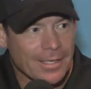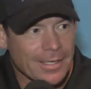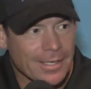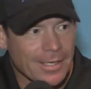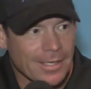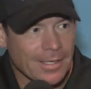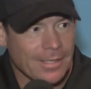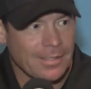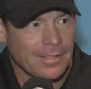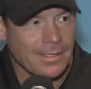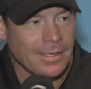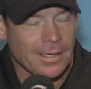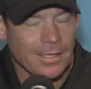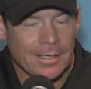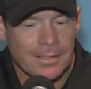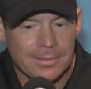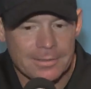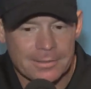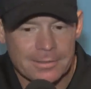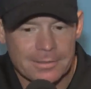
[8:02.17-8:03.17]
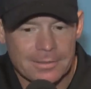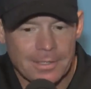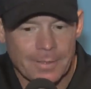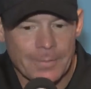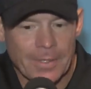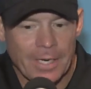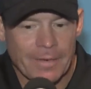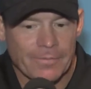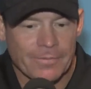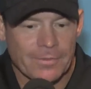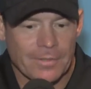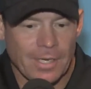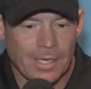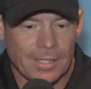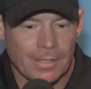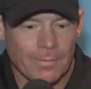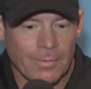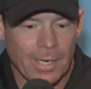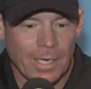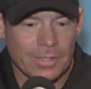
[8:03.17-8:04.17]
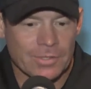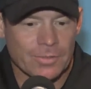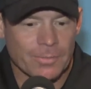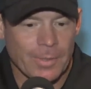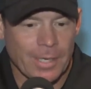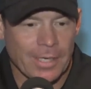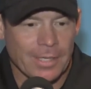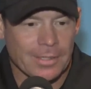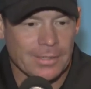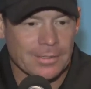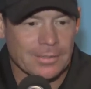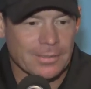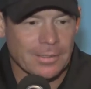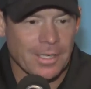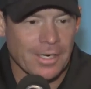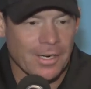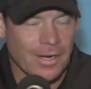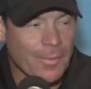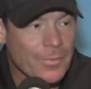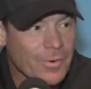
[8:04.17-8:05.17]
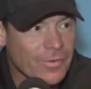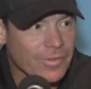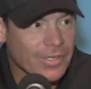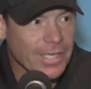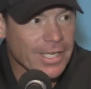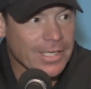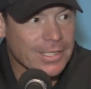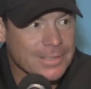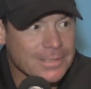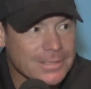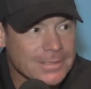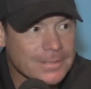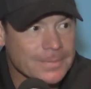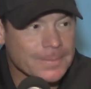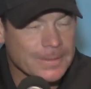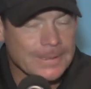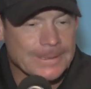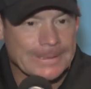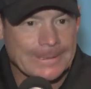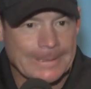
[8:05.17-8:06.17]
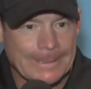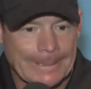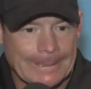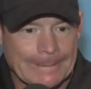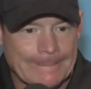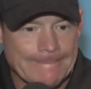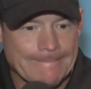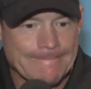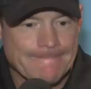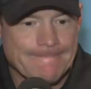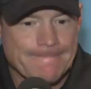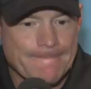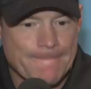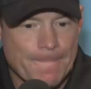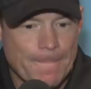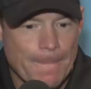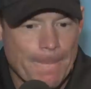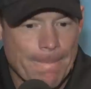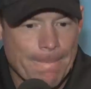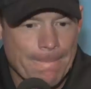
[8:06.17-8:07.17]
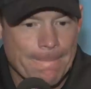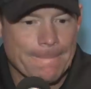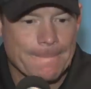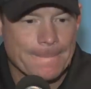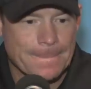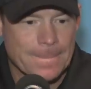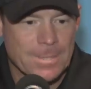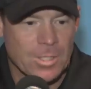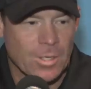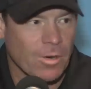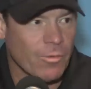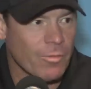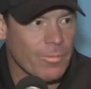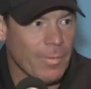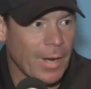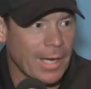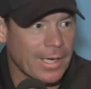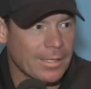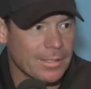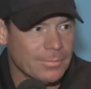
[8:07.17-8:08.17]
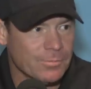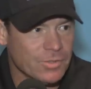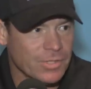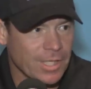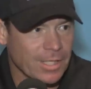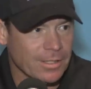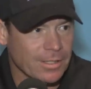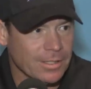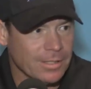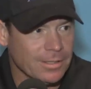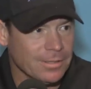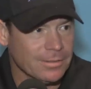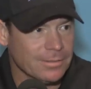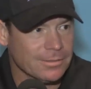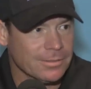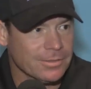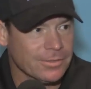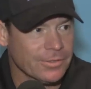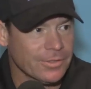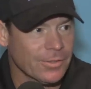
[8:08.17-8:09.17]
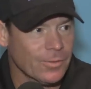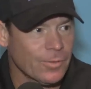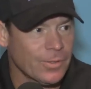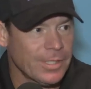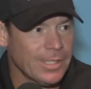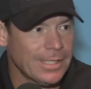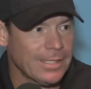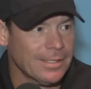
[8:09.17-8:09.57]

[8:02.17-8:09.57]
and uh, I mean I've talked to Myles about it on a number of occasions, but uh, you know I reminded him gently during the week.